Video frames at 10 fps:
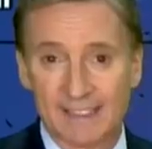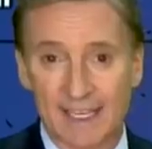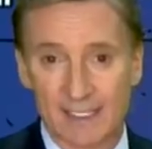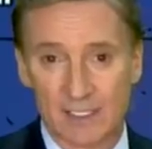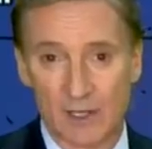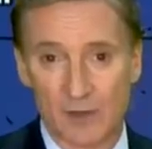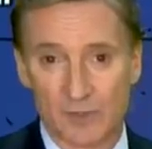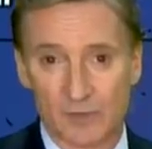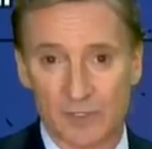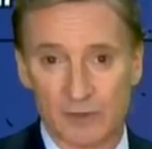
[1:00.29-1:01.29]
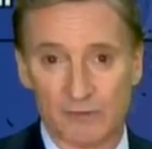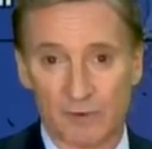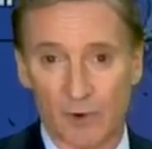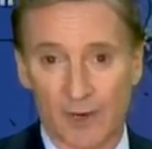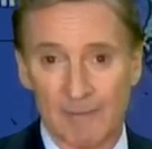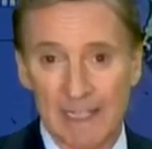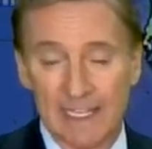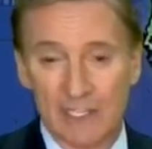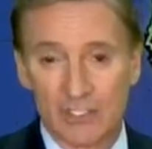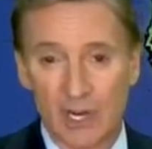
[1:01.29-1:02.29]
it gets closer to Florida.
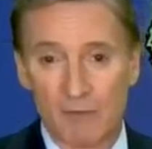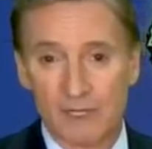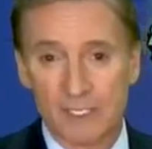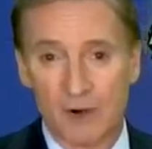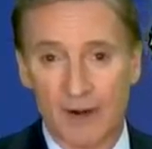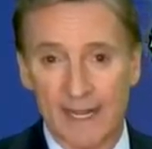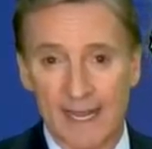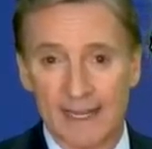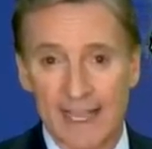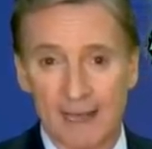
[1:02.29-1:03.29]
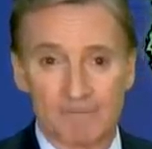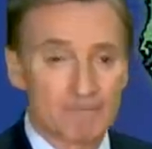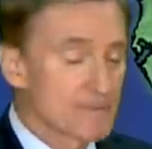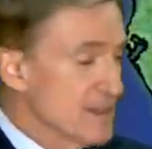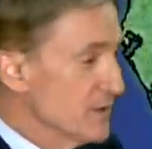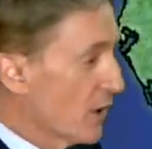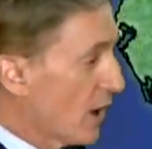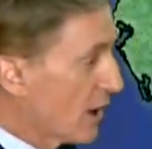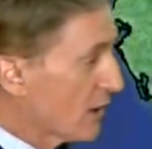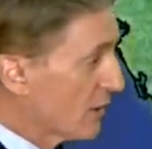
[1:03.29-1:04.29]
Let's show you what's going on now there
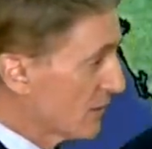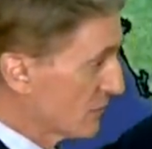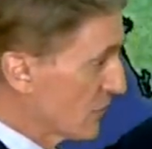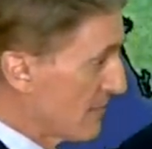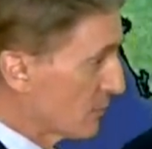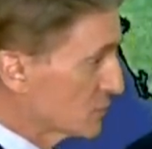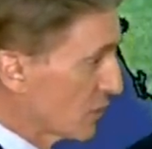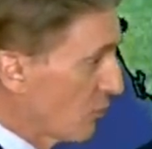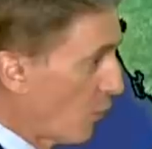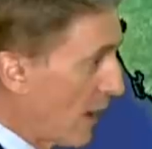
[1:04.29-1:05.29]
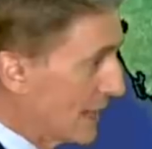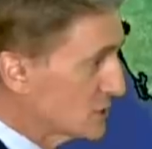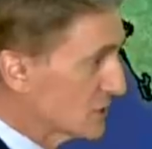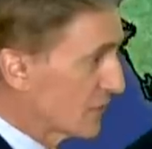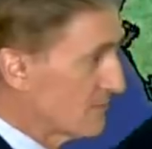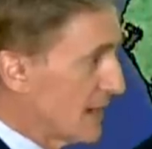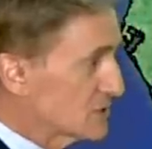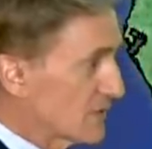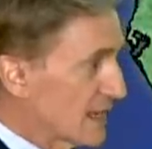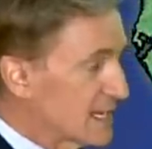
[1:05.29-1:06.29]
are tropical storm watches for
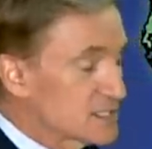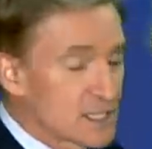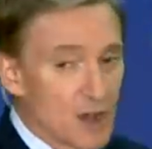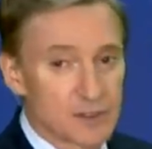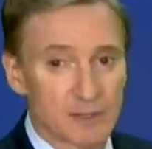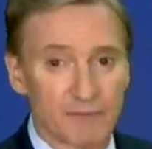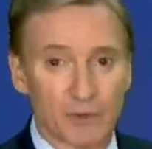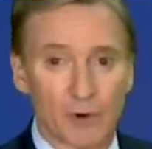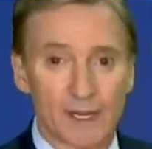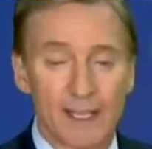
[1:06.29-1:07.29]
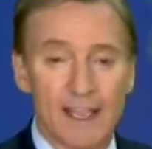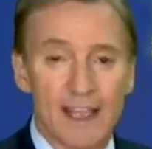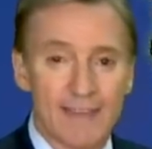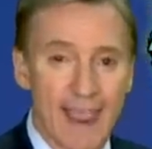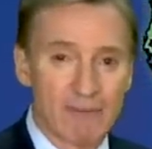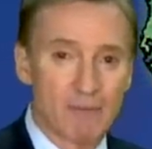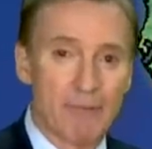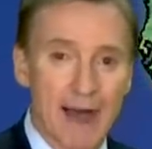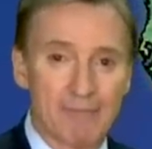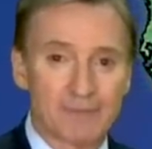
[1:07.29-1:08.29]
much of the east coast of Florida. They haven't
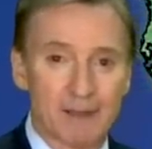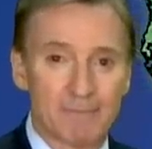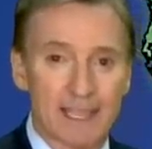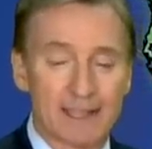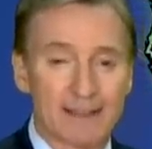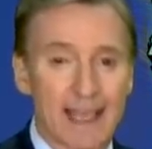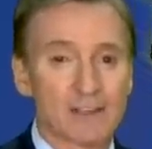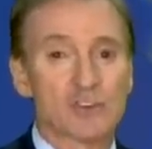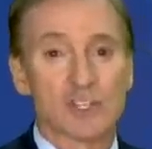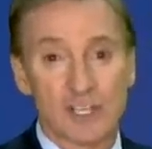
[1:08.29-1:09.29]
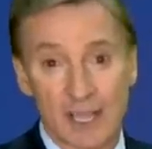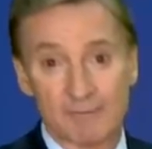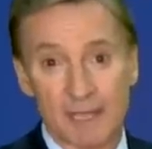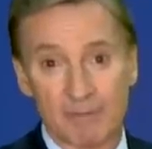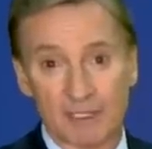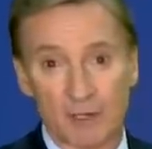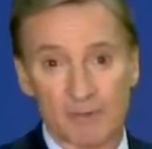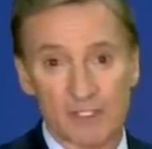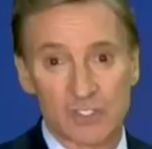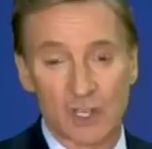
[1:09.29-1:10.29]
popped up yet. That usually comes up a little
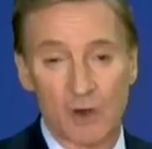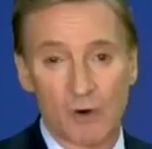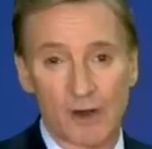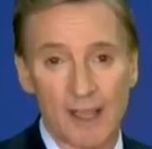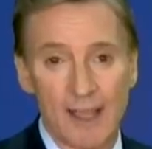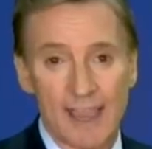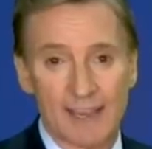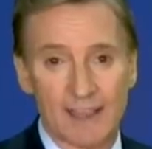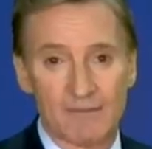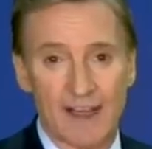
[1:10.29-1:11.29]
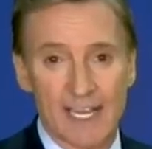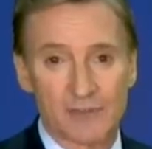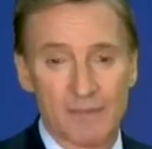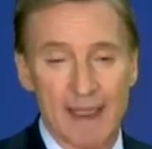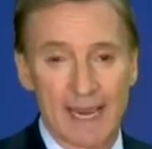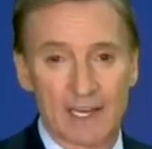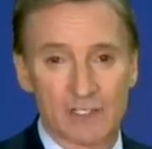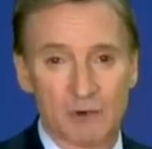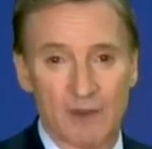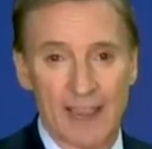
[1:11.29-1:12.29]
bit slower in the advisory package,
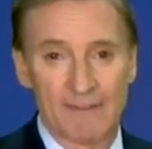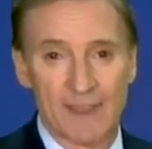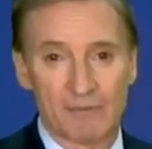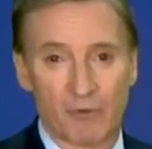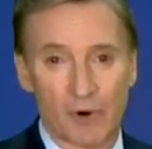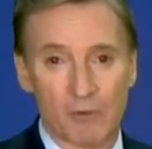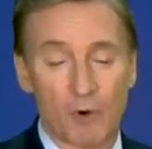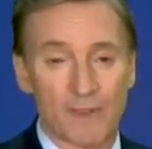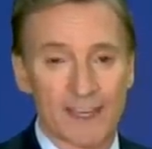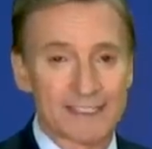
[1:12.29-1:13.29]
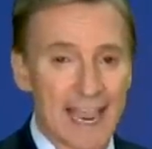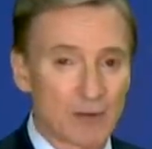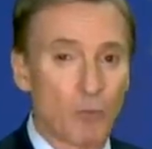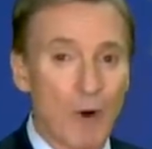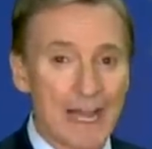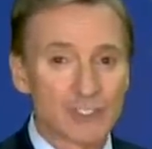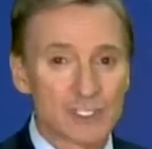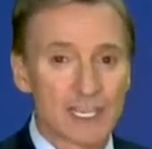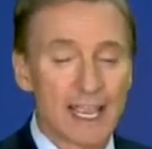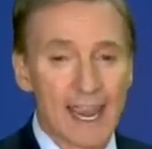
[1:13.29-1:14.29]
so we'll have that for you where the exact
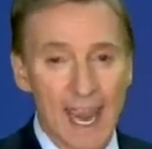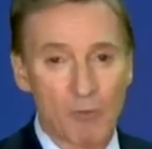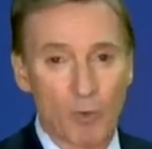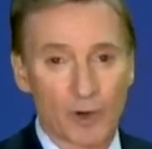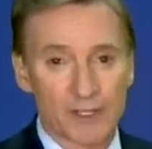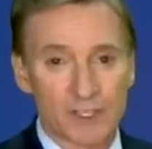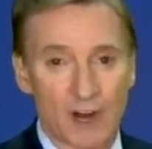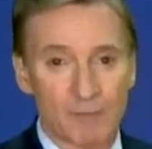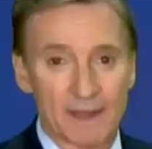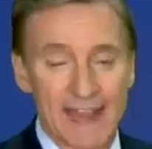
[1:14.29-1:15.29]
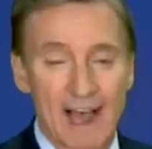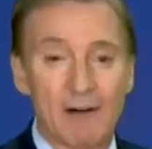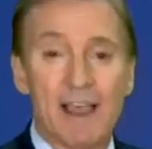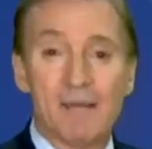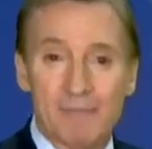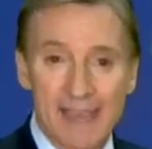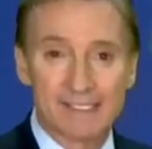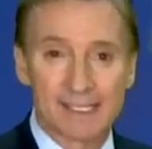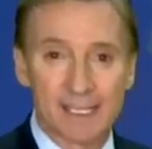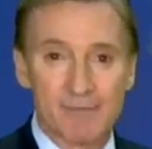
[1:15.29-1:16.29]
watches and warnings are. But now,
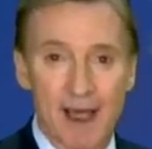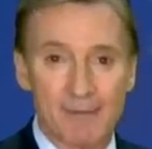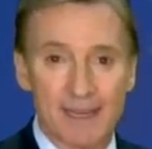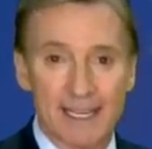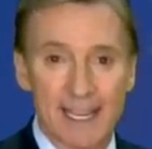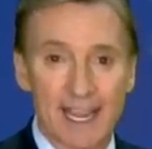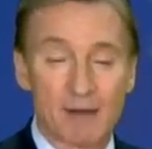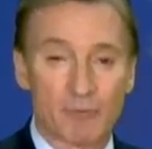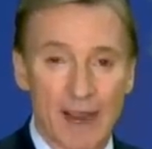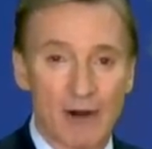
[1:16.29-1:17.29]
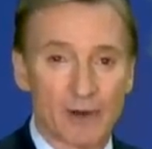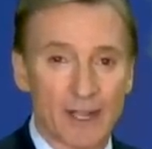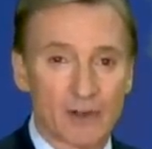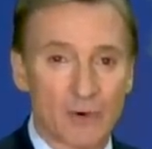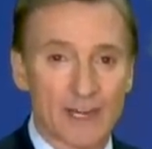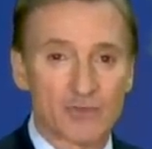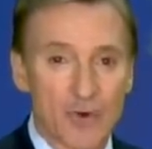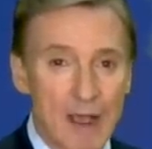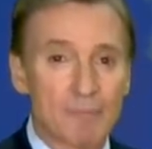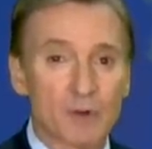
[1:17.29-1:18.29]
basically, Miami Dade and Broward under a
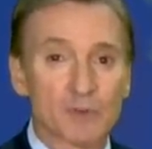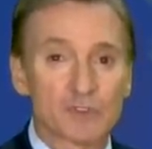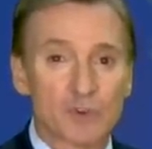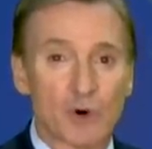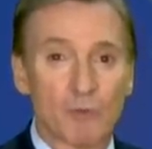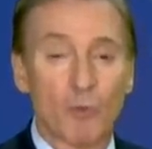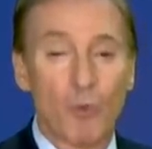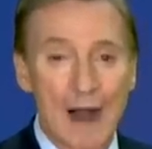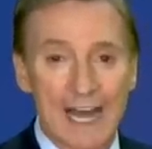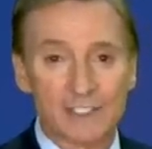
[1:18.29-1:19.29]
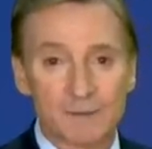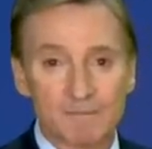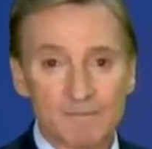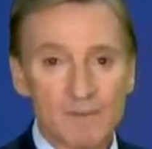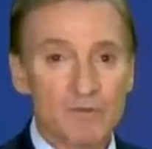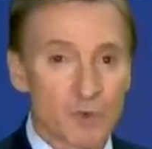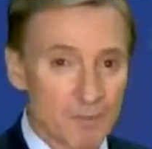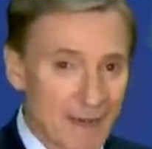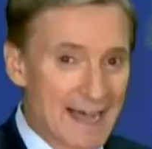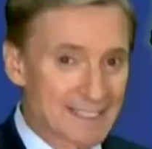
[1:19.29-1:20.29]
tropical storm watch for the
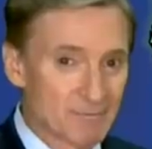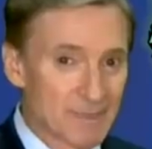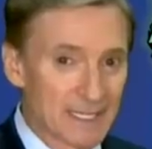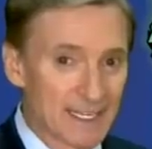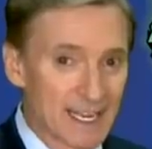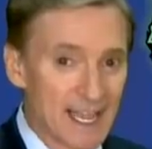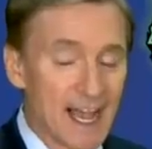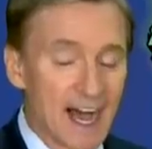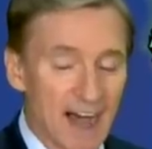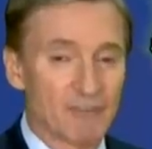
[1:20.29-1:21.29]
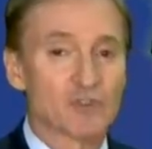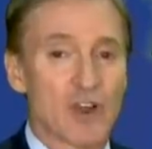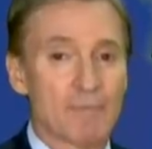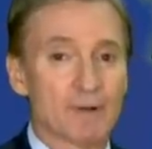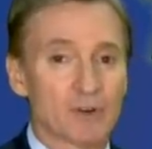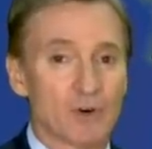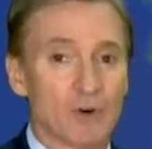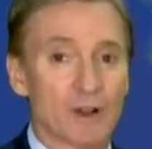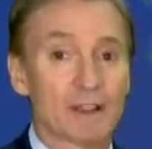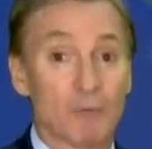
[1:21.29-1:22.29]
possibility of
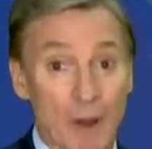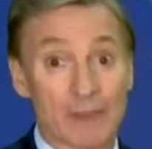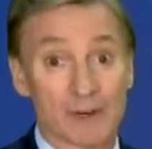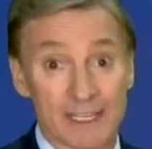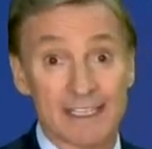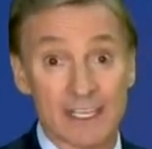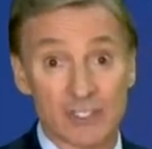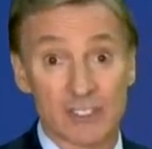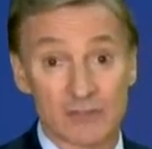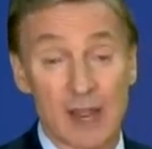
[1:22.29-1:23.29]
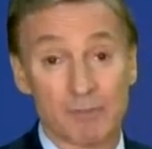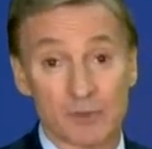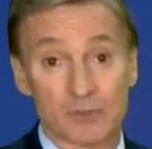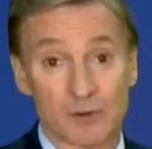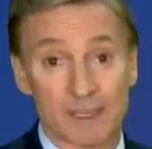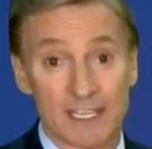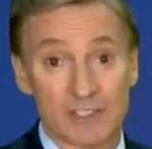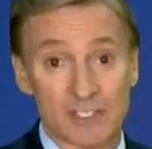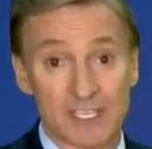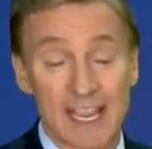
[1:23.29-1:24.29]
tropical weather conditions, tropical storm
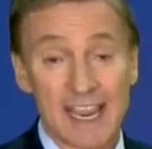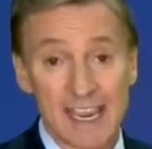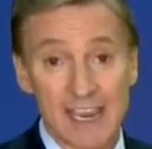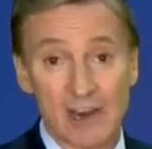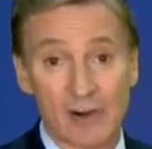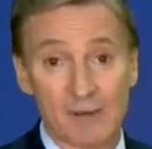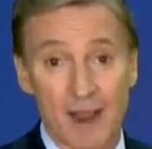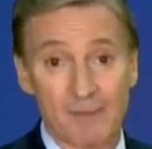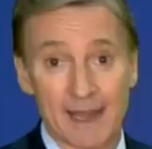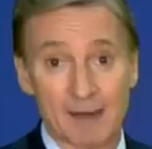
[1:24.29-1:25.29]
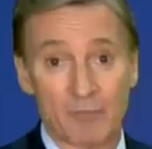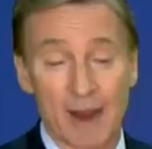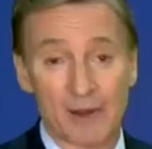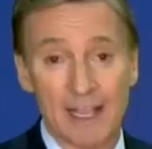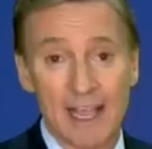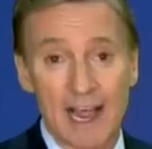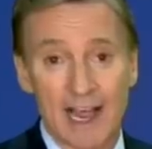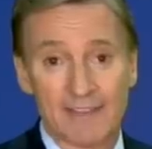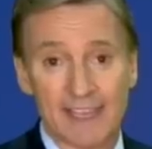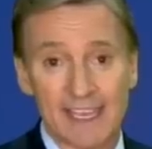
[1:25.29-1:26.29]
conditions here in Miami-Dade and Broward.
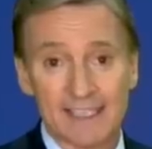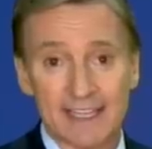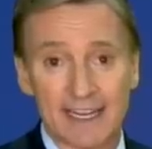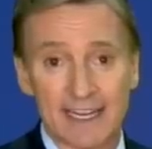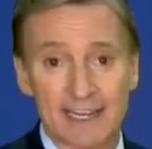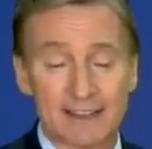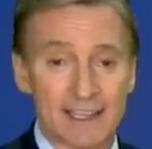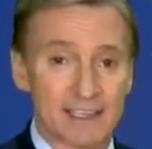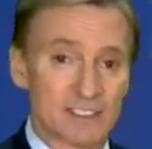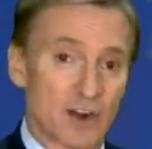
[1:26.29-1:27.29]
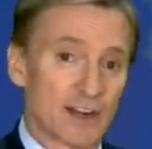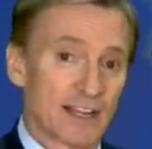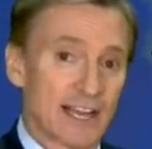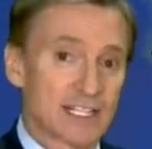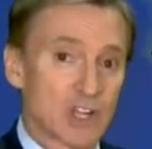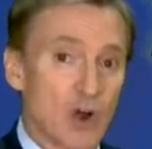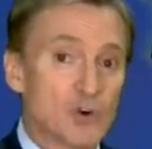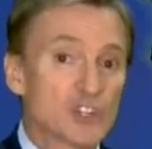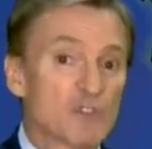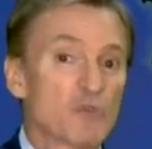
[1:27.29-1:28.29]
Uh, the is not in it. The starting line is
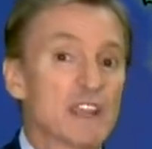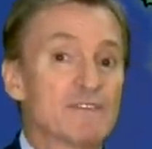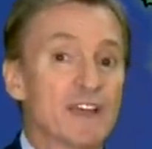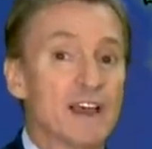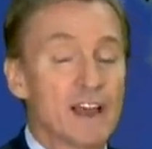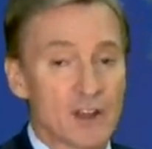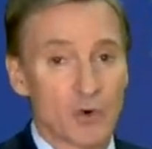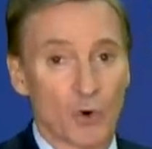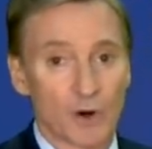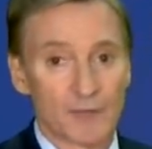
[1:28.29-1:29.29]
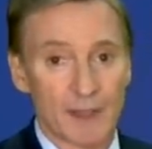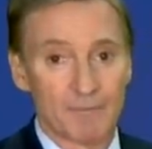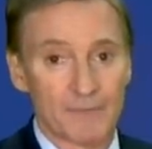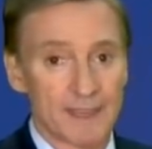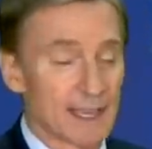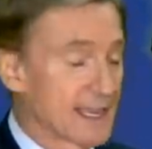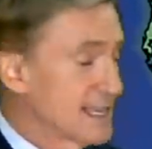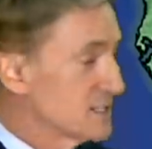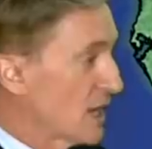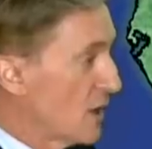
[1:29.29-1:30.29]
Ocean Reef North up the uh,
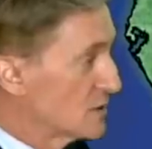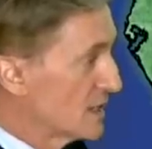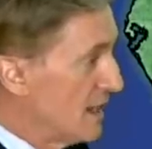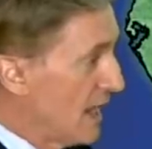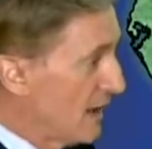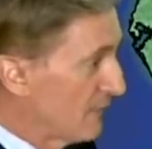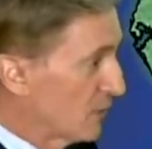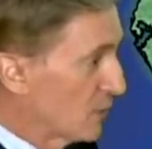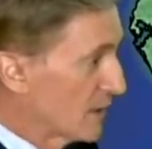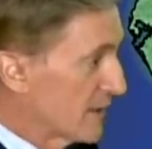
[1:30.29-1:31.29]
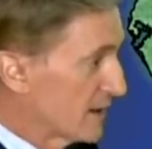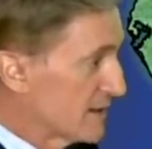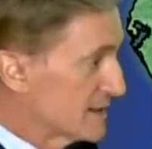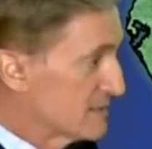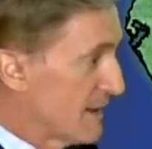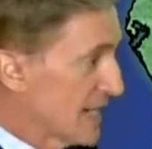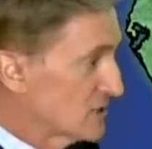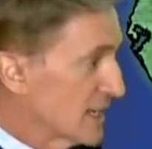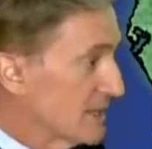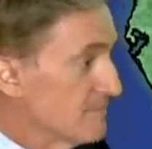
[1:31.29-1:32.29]
east coast of Florida there to the
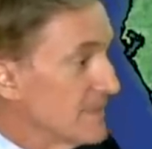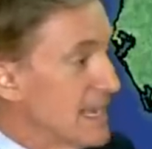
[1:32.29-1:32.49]
Sebastian Inlet.